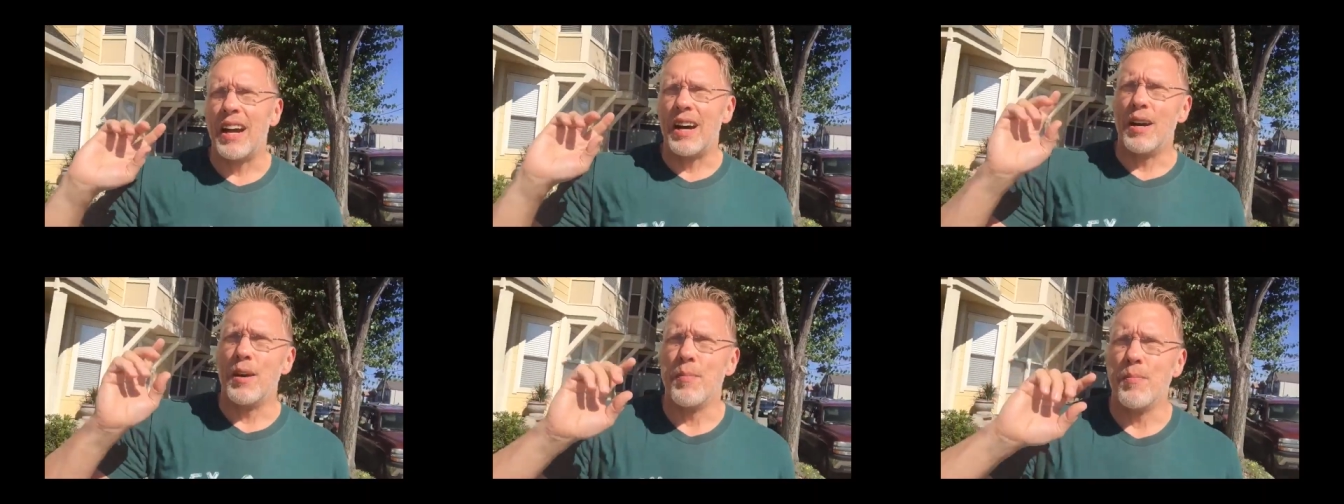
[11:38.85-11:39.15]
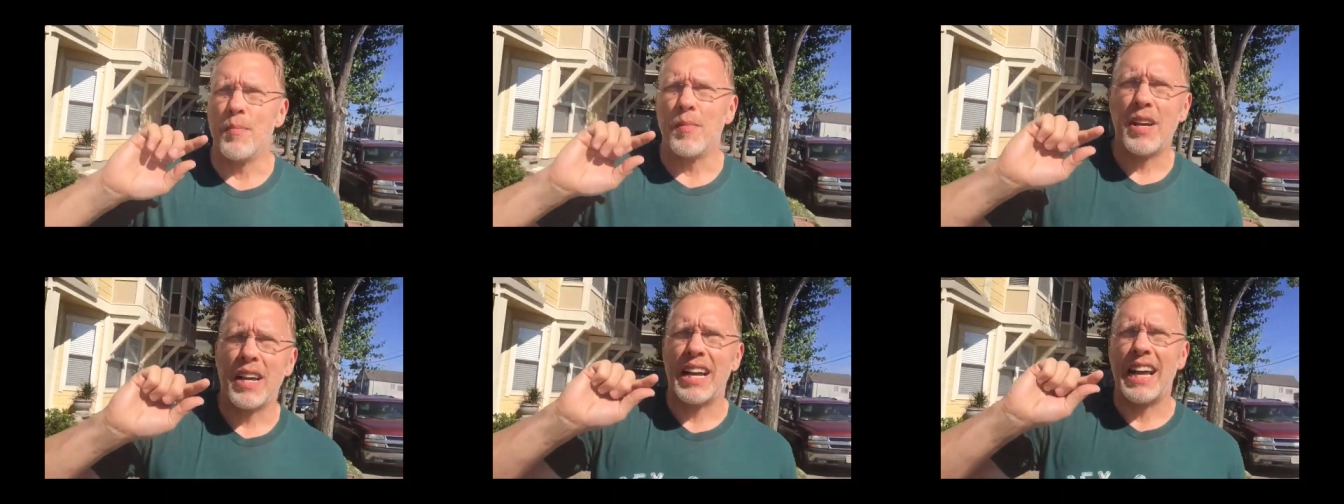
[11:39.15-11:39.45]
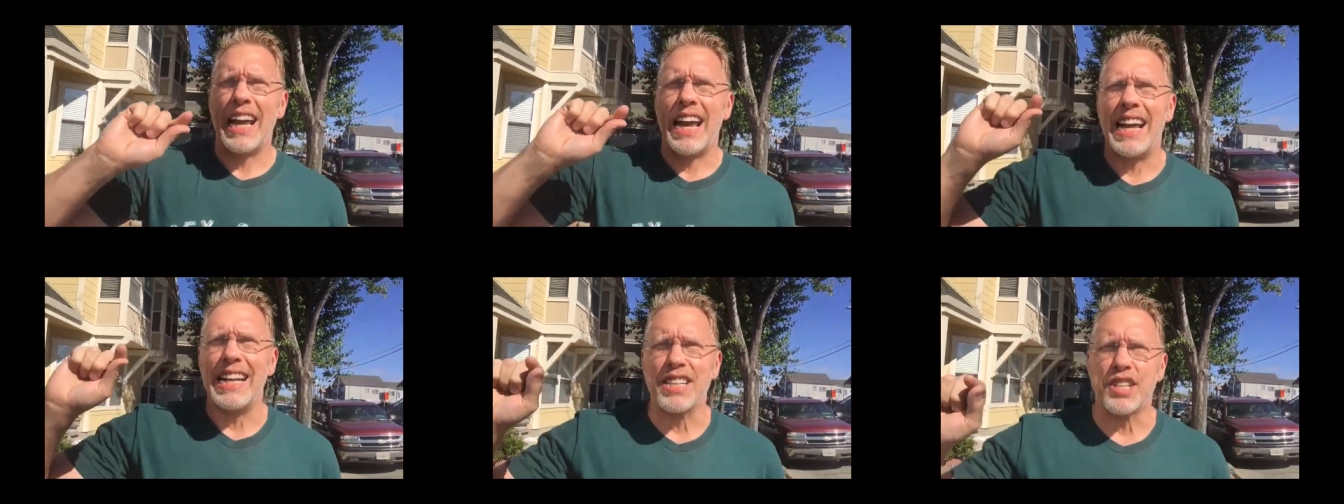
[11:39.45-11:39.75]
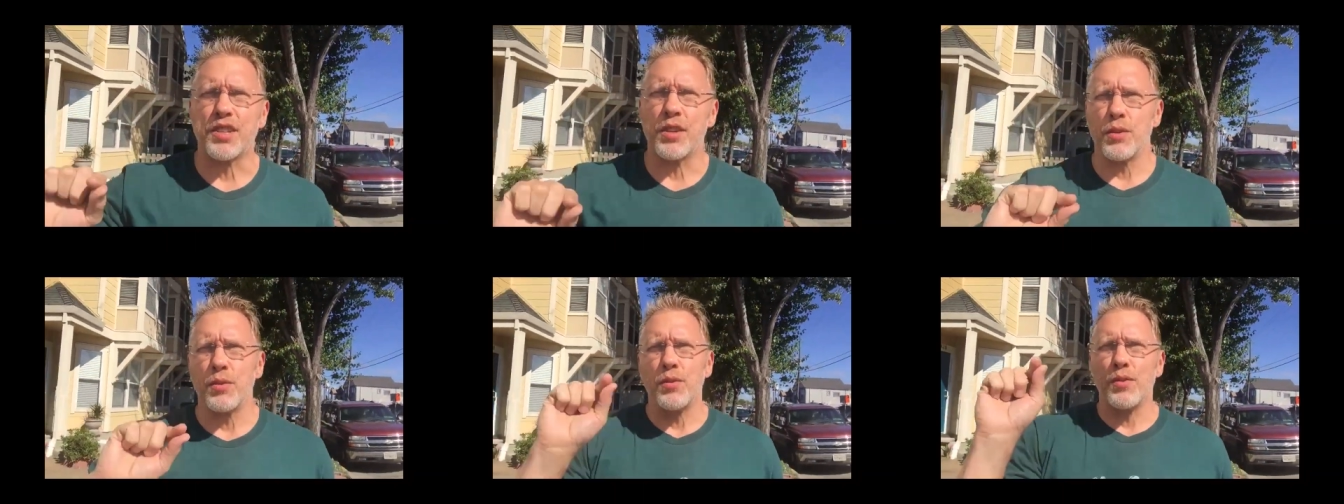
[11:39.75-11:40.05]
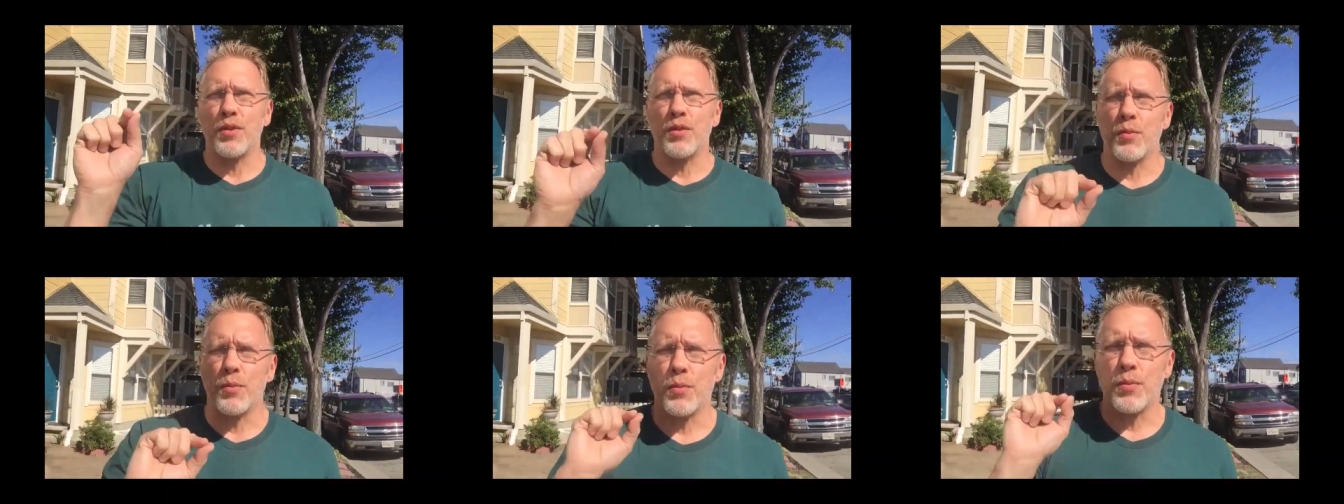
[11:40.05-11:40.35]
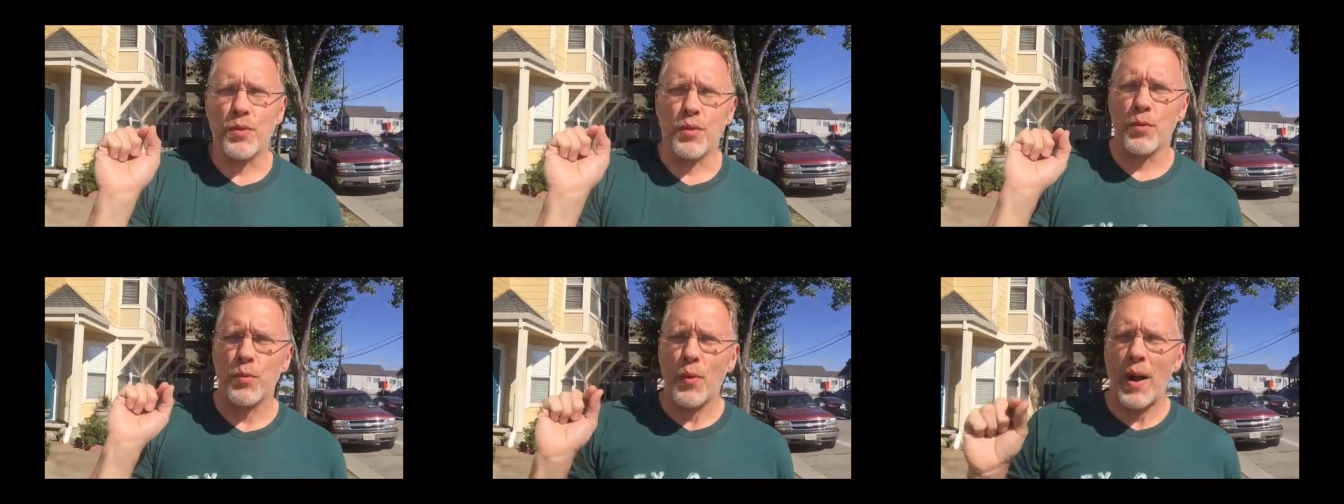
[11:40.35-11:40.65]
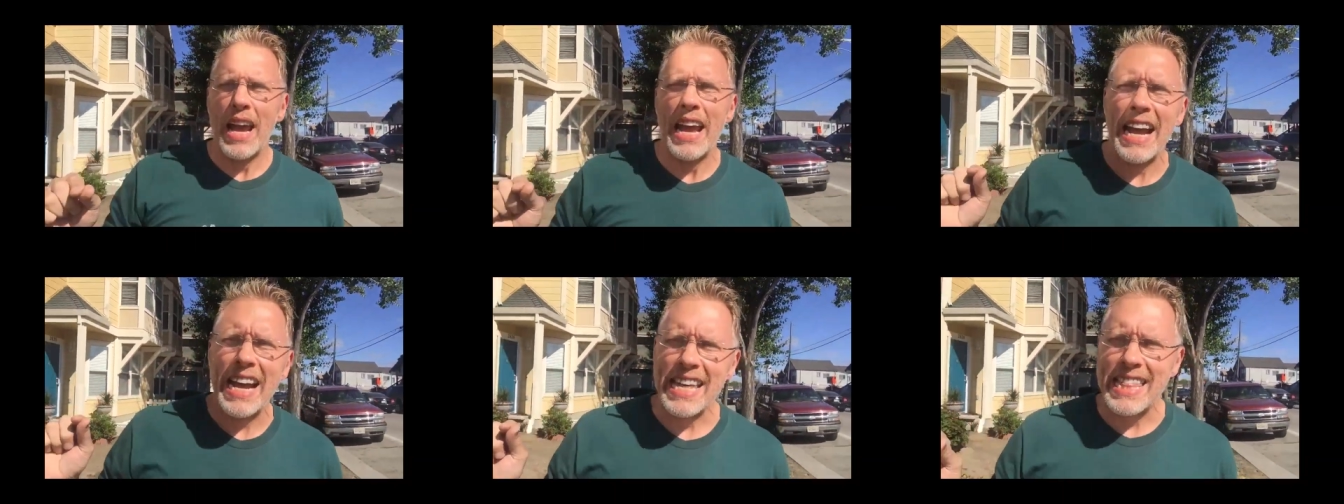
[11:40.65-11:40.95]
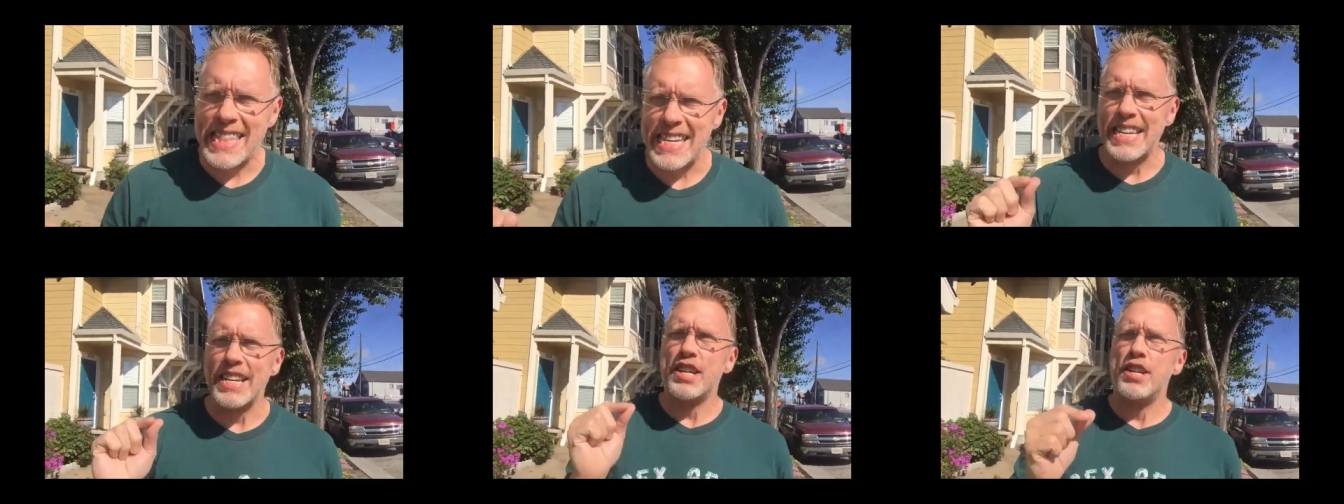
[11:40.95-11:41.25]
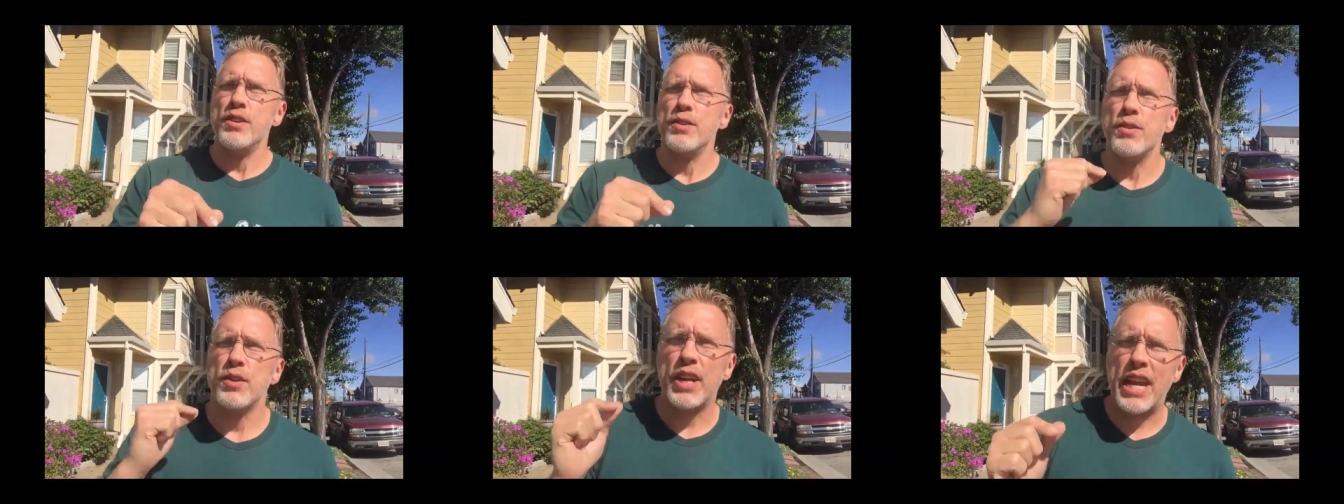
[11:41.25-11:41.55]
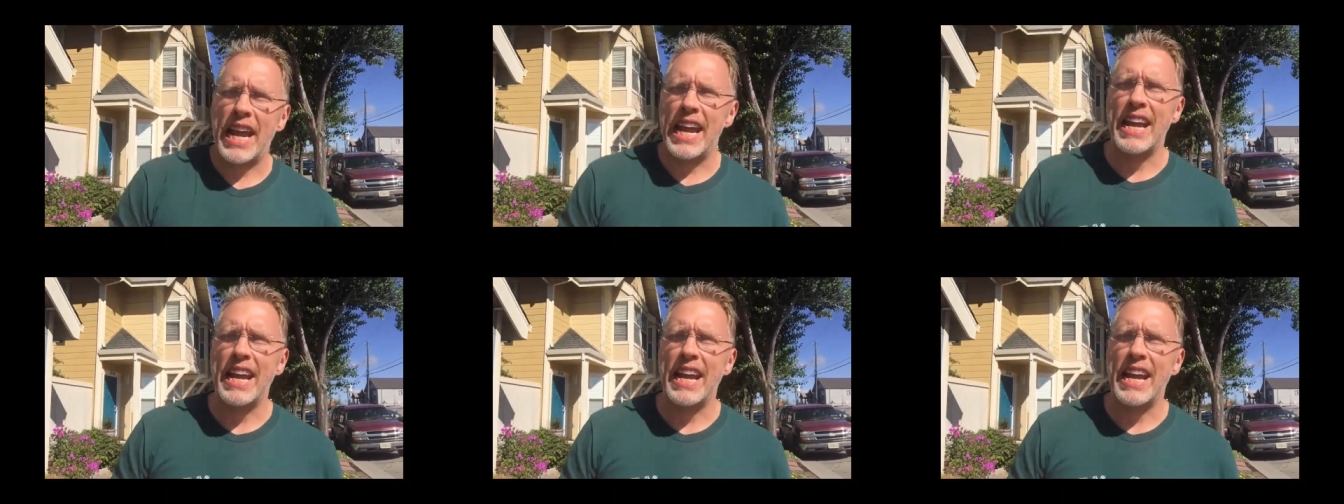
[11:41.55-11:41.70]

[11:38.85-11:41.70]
Um, and so the, the way I think you